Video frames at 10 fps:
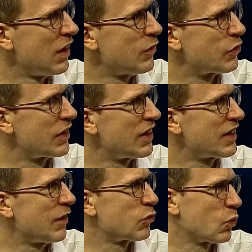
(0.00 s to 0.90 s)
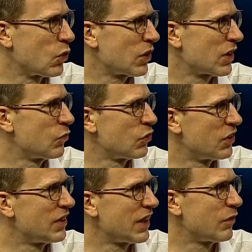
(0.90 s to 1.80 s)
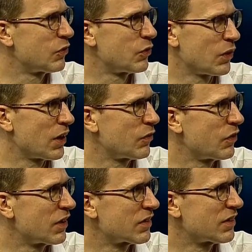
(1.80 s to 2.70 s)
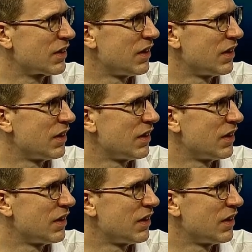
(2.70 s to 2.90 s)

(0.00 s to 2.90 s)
If you didn't have to work, if you didn't have to do a lot of things?